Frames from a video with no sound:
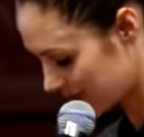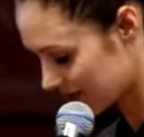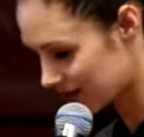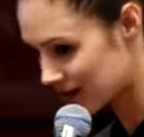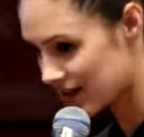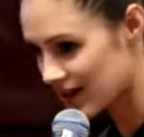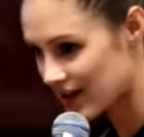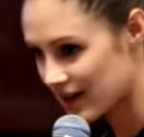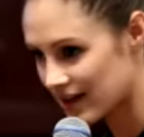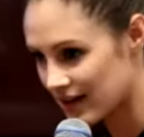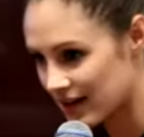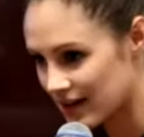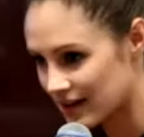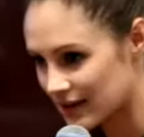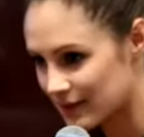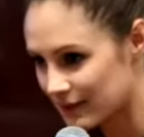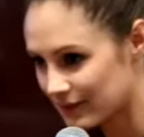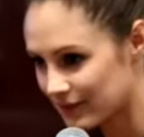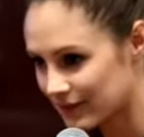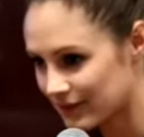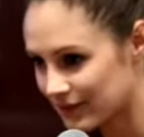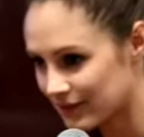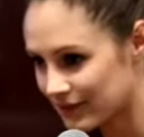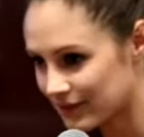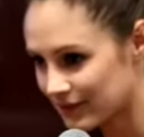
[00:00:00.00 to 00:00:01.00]
the
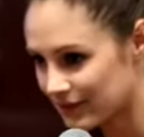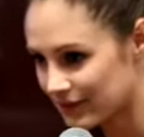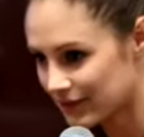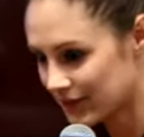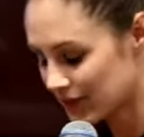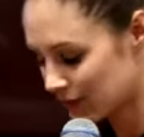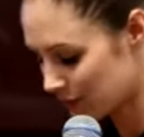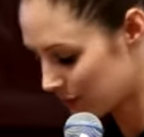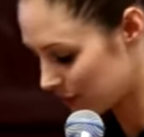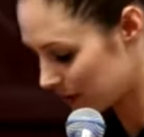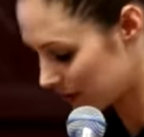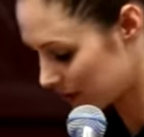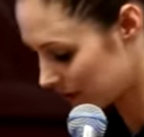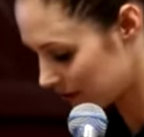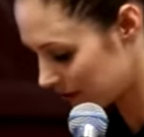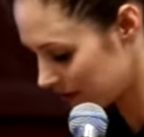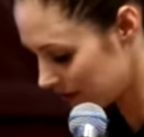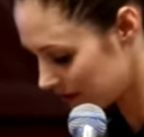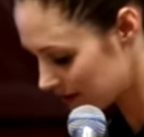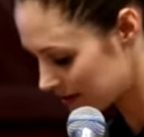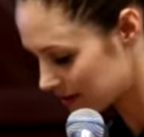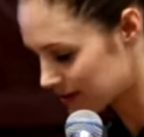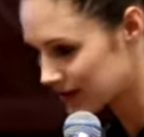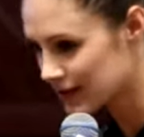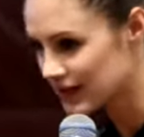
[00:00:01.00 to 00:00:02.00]
time. We're
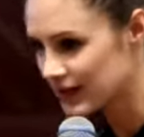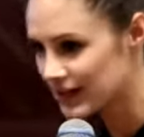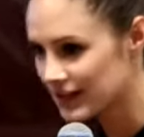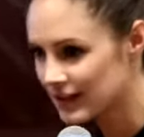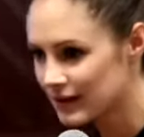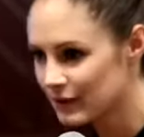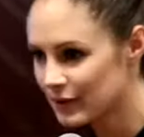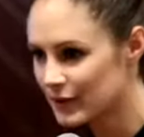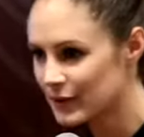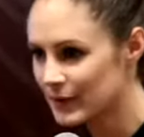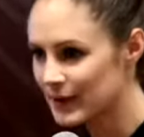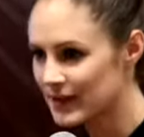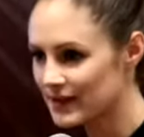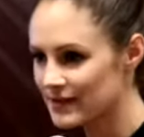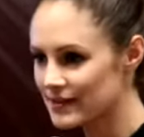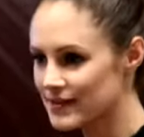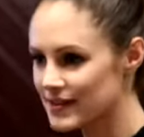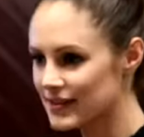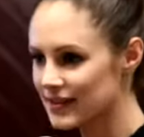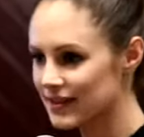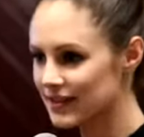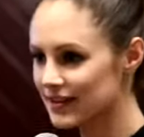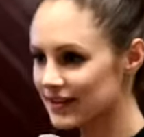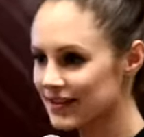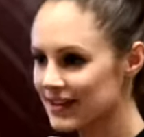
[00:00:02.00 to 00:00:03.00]
good? What are we up to?